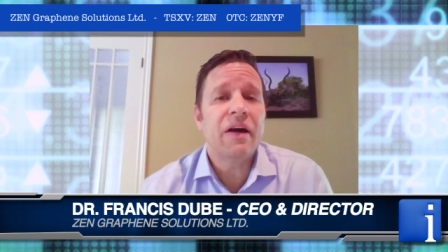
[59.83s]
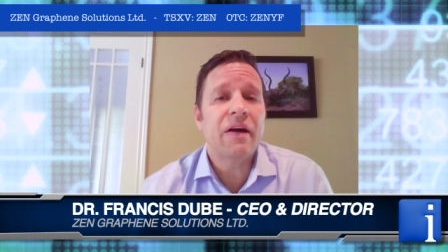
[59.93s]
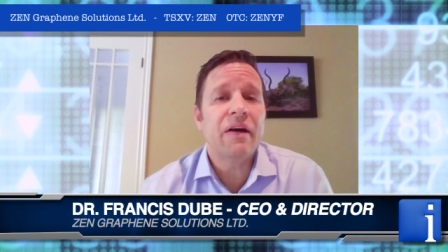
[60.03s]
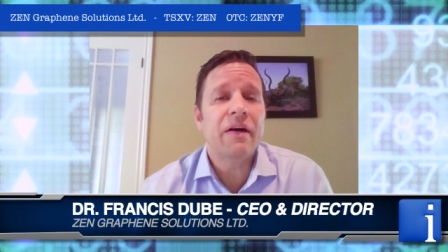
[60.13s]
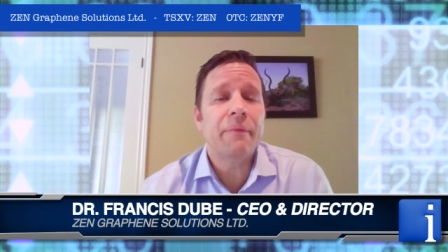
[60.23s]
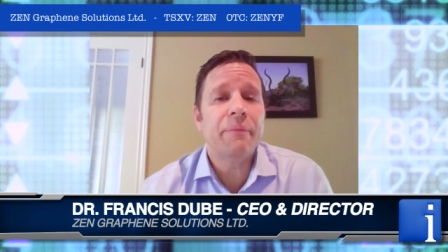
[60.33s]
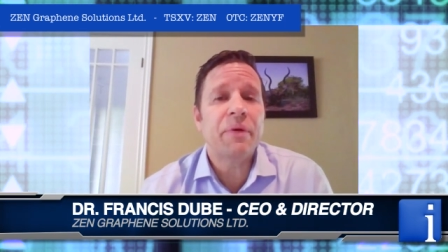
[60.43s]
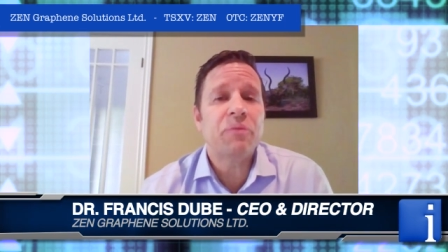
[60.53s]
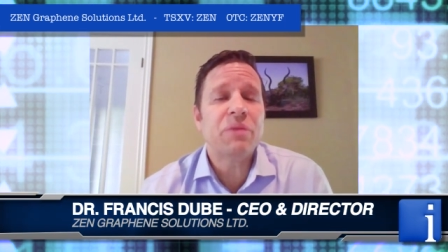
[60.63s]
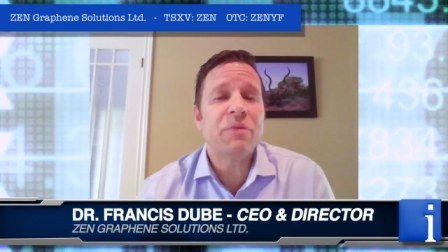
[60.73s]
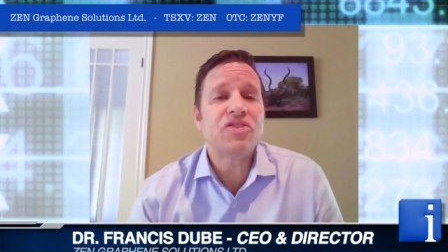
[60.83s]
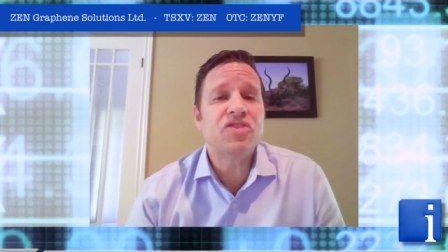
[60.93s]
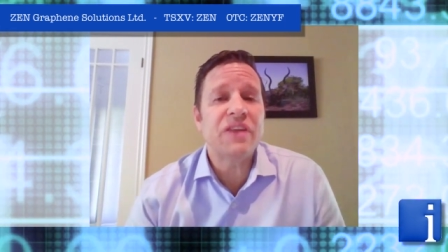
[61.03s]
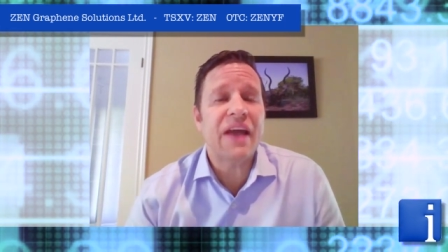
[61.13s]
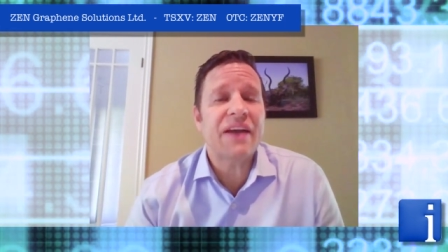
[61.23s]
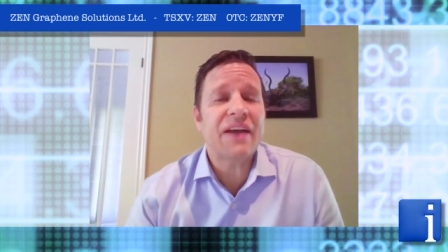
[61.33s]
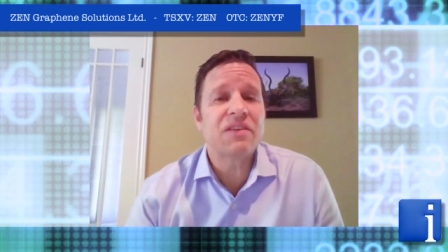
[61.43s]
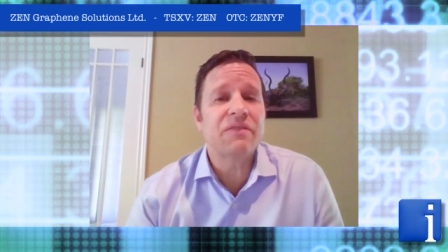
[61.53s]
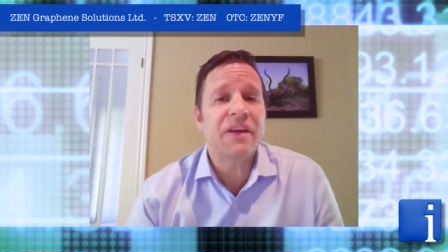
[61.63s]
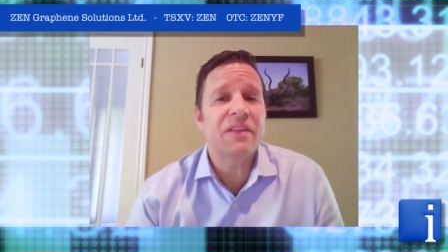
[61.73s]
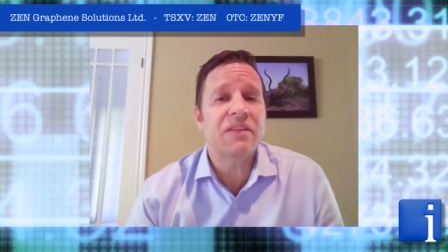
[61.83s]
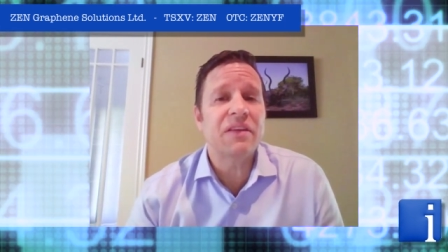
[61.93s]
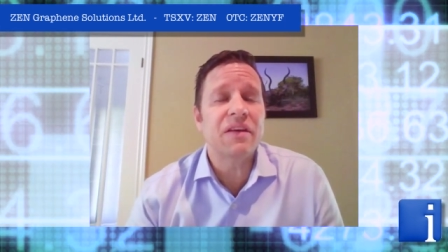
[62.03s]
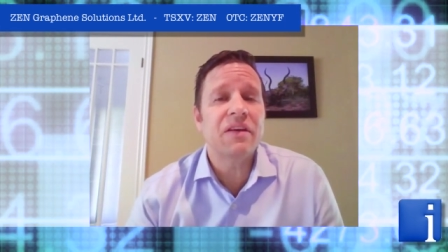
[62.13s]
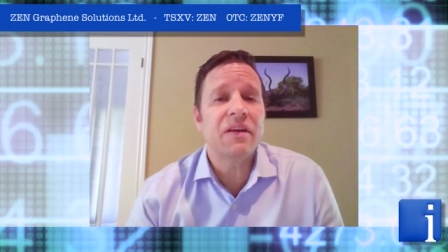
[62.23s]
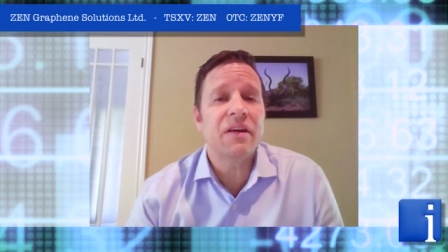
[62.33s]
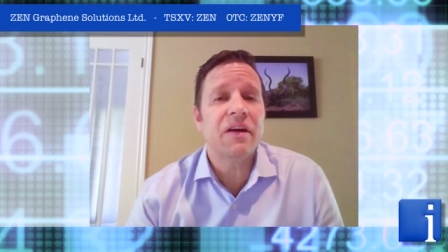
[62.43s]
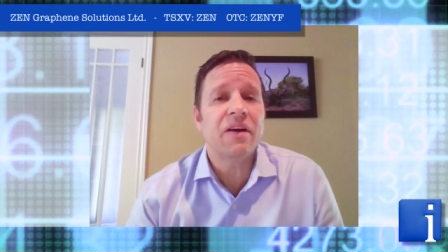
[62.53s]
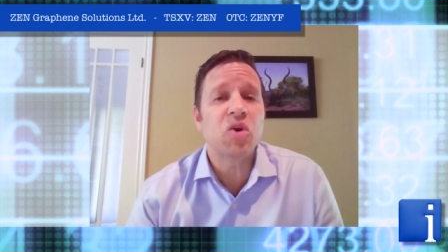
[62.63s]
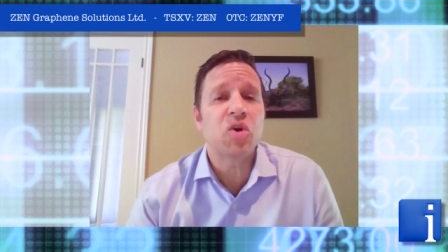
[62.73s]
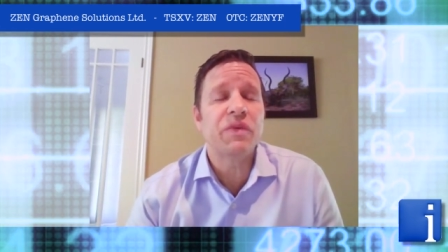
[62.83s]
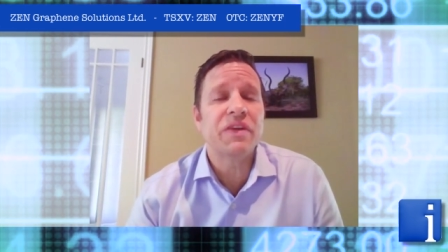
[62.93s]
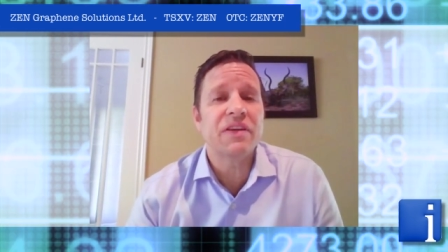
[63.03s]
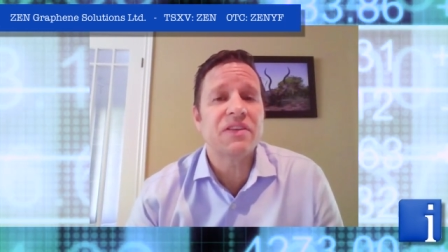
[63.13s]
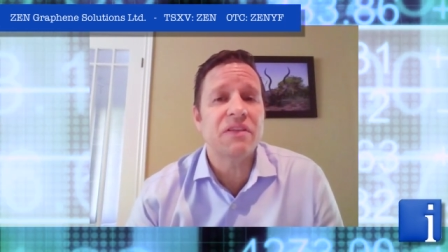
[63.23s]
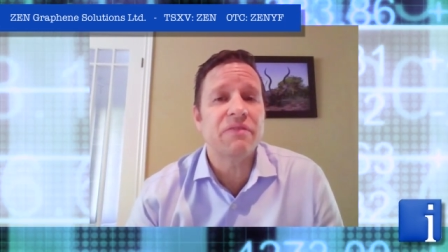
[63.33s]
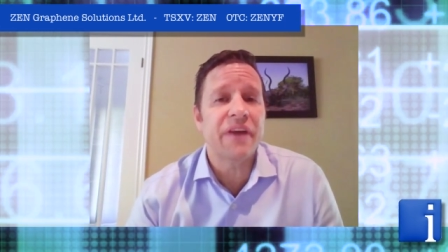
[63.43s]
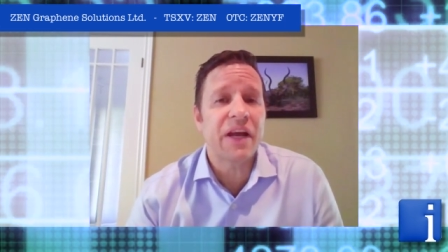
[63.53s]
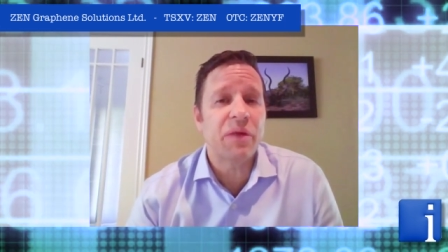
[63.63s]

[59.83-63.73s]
uh, pretty much deactivate the uh, COVID nineteen